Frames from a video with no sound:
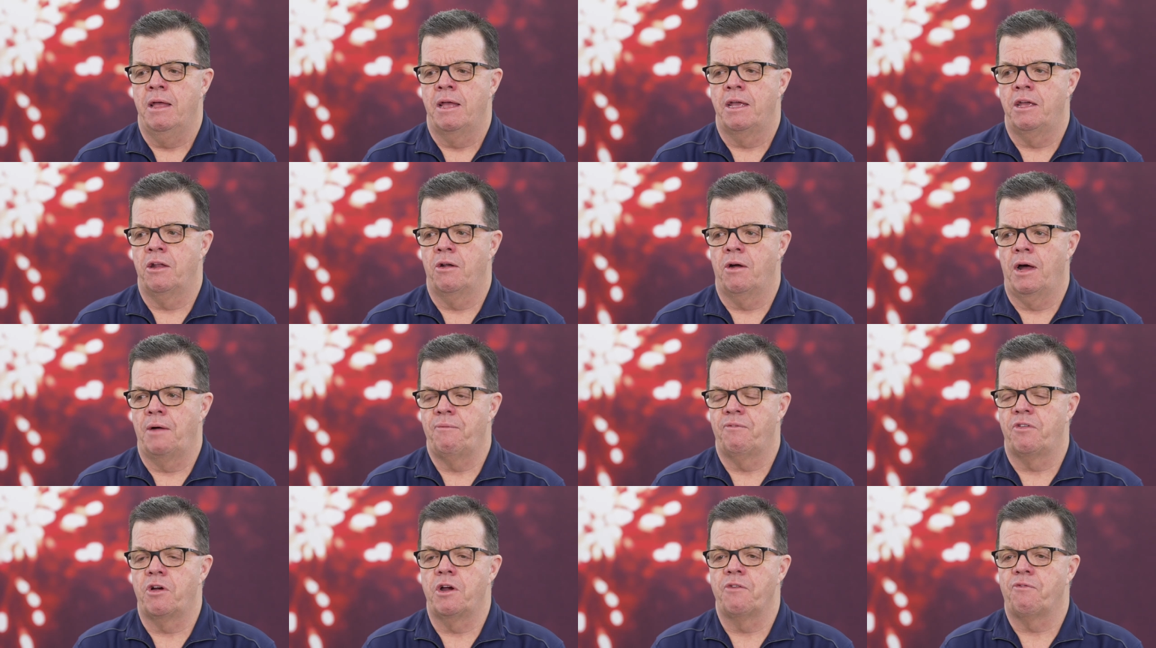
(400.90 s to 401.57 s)
you know,
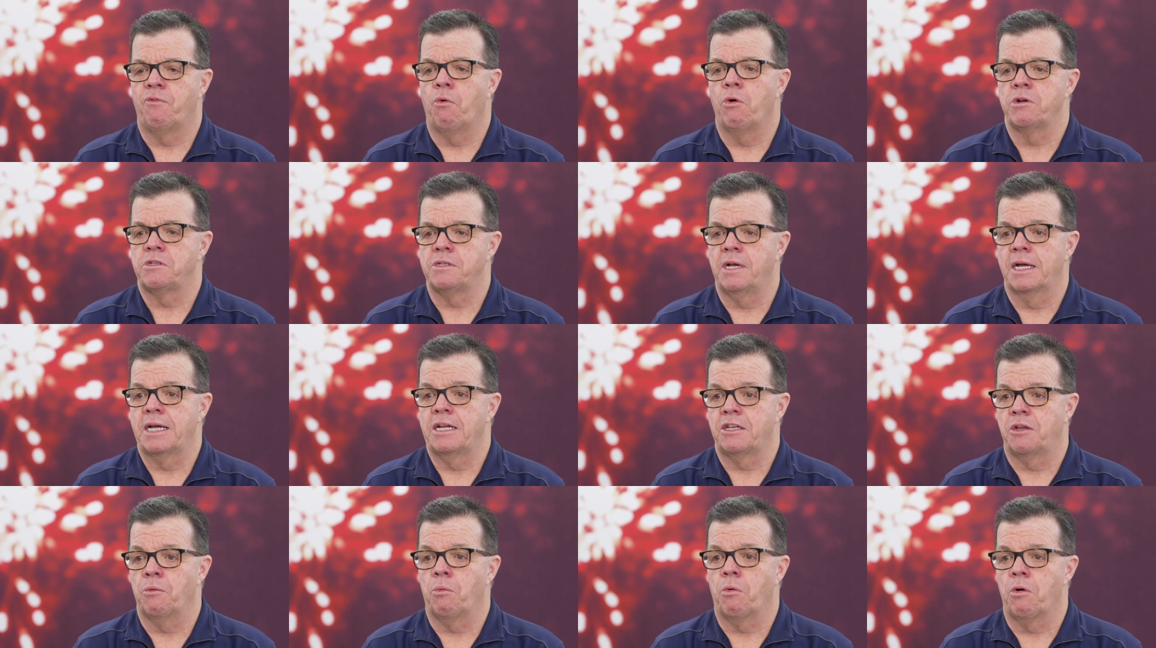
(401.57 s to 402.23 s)
I'm very fortunate I
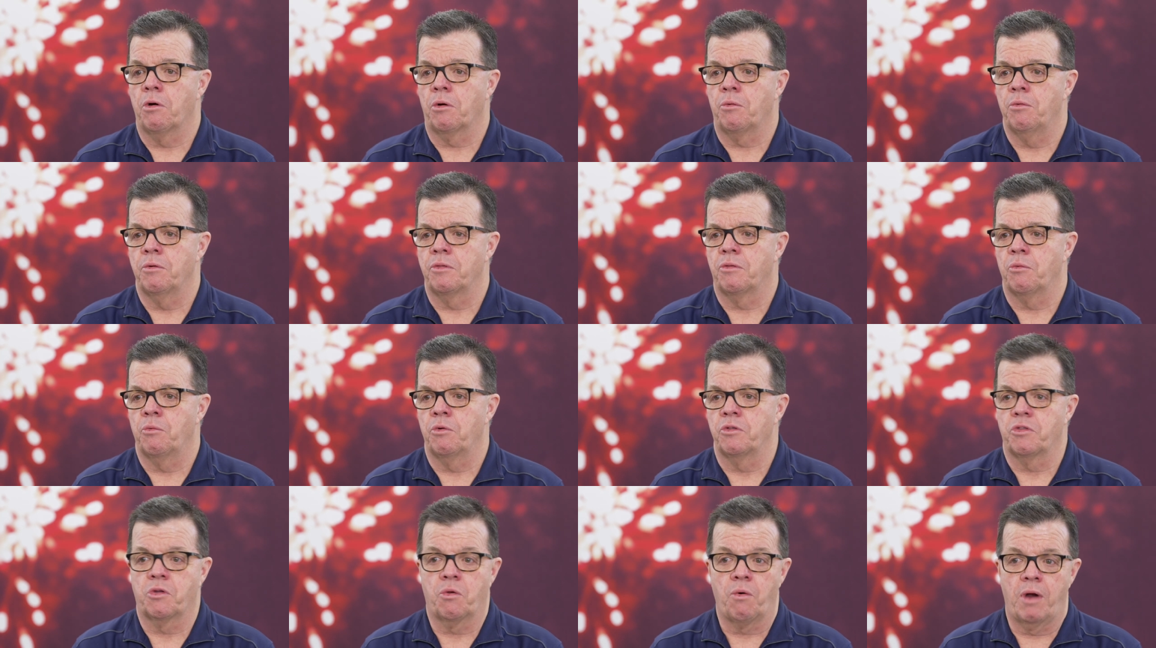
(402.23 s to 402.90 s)
get to work with,
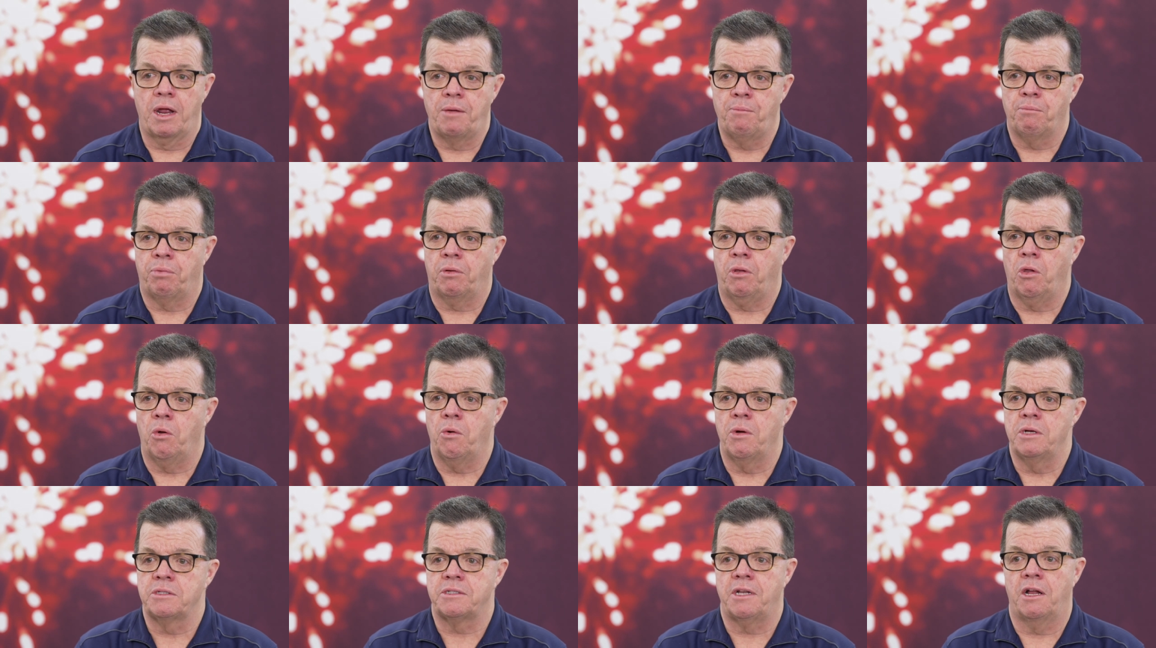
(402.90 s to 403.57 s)
with great
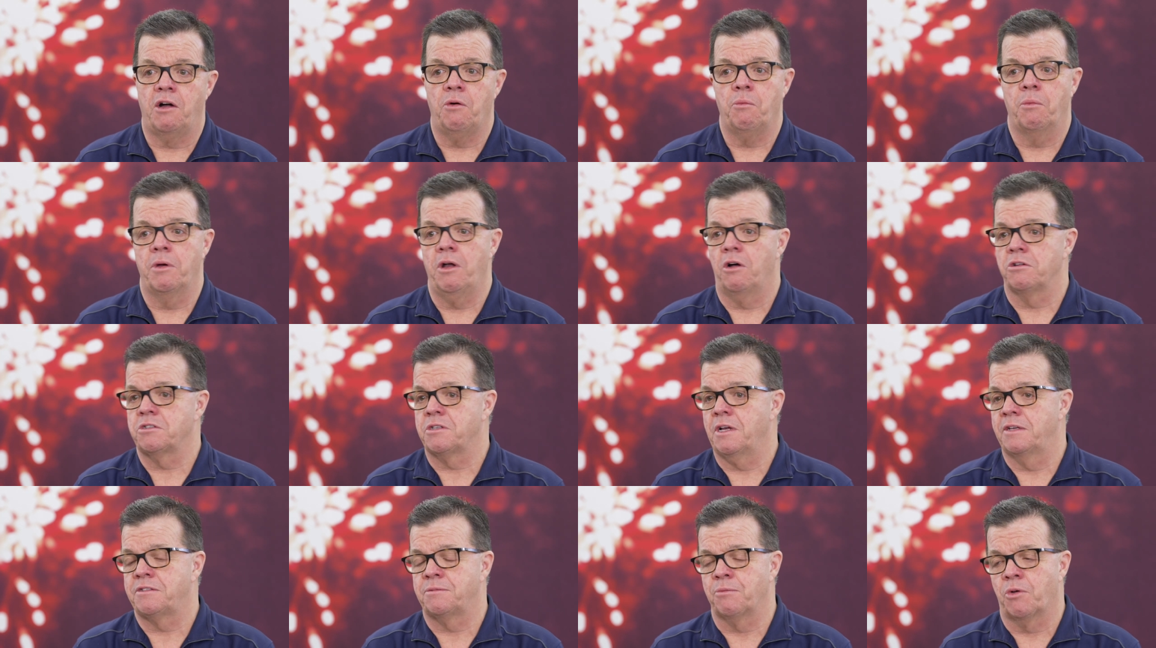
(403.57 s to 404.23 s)
employees, and I, we
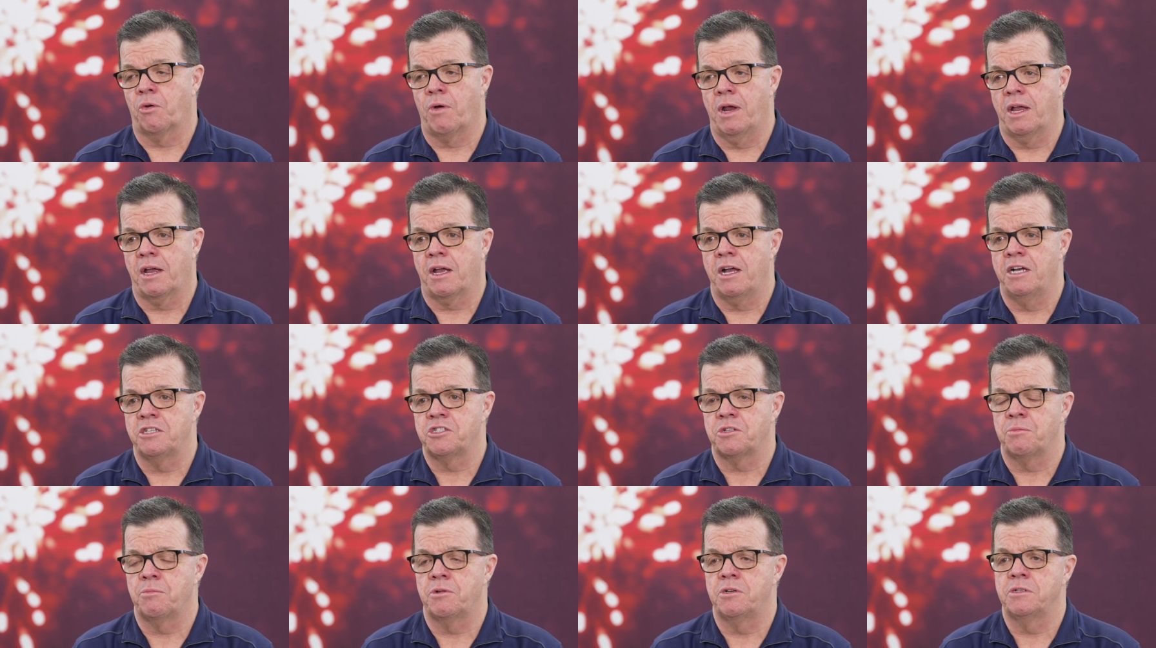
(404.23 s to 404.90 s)
also have some great
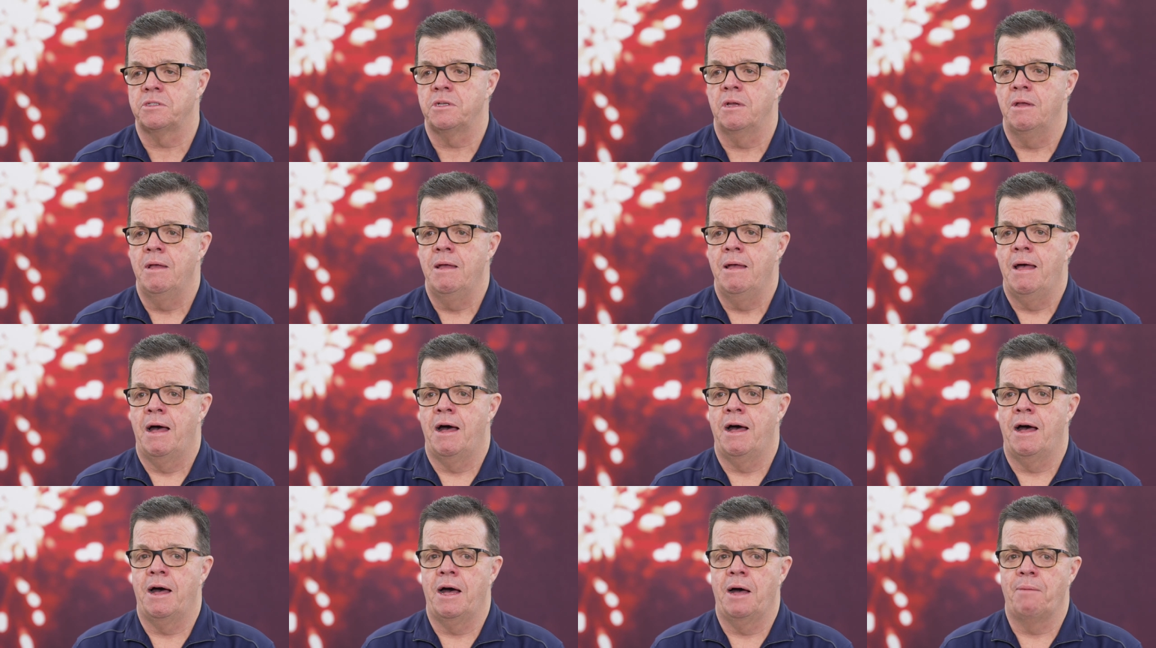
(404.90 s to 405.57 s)
customers.
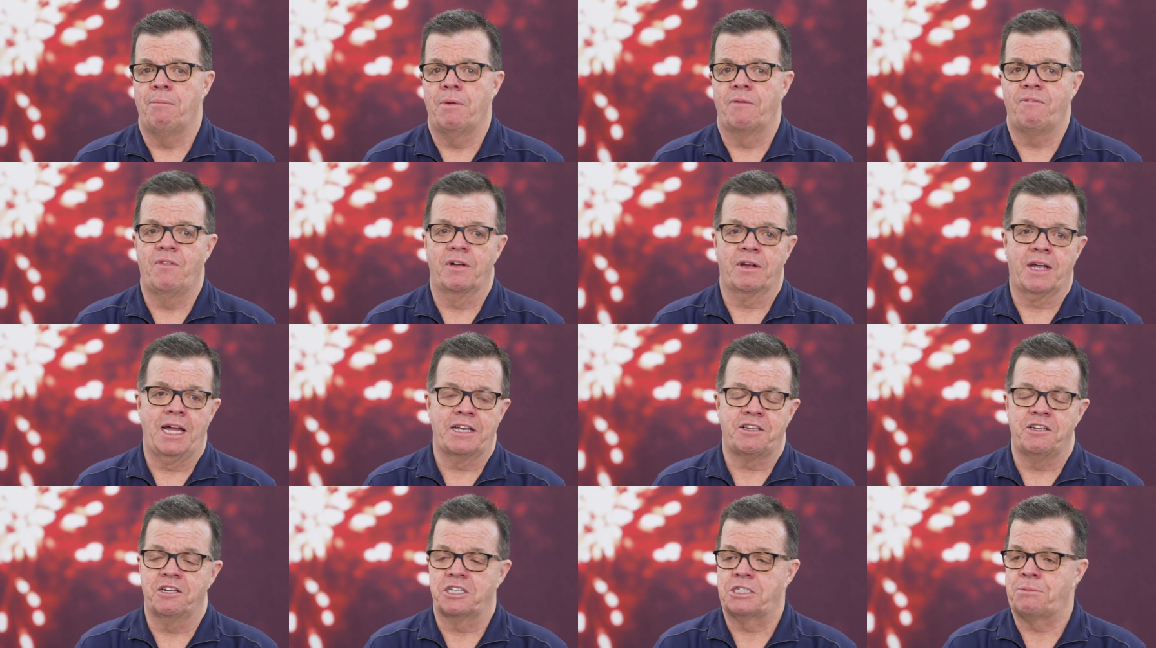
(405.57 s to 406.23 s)
Um, I've
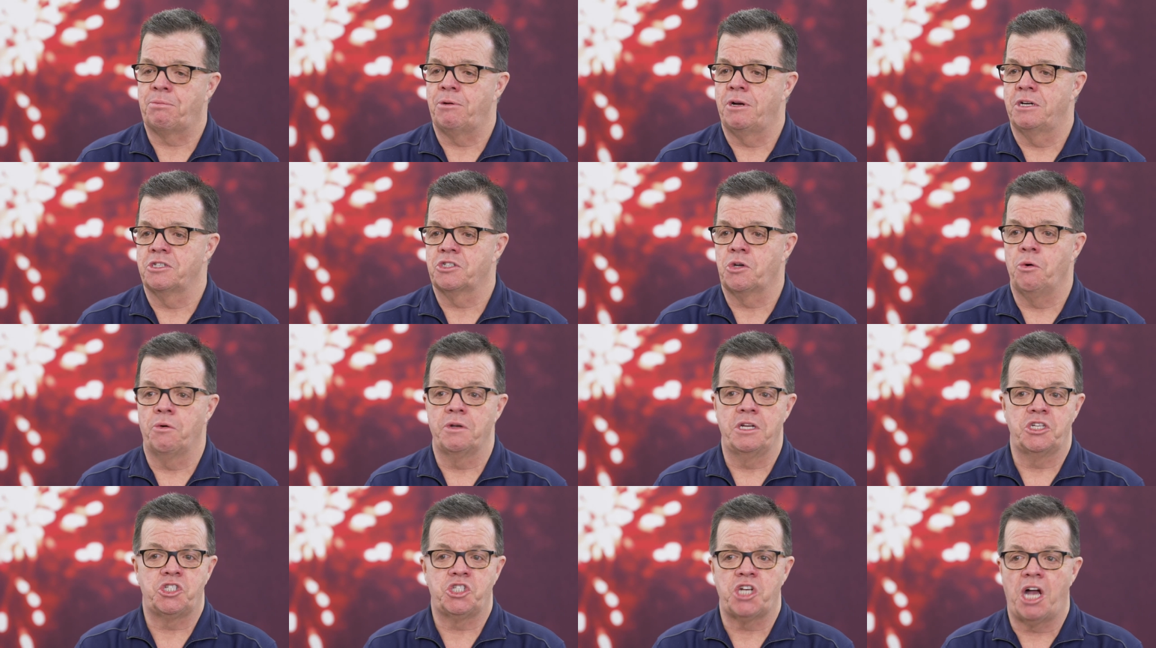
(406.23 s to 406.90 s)
got the experience
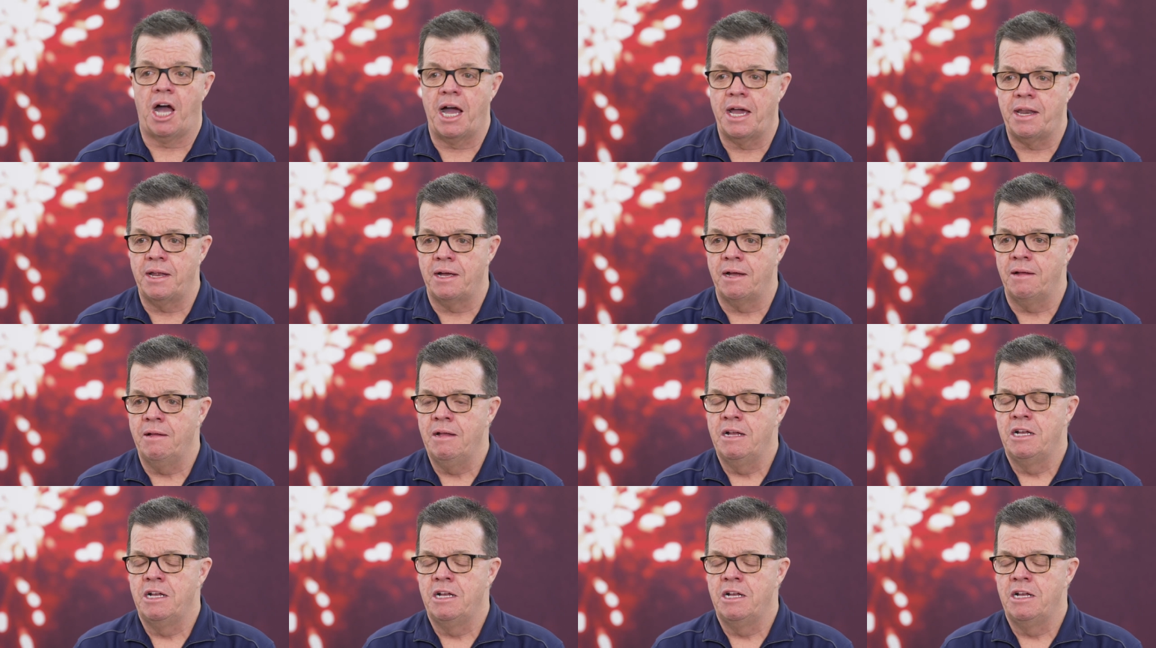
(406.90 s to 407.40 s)
going to China,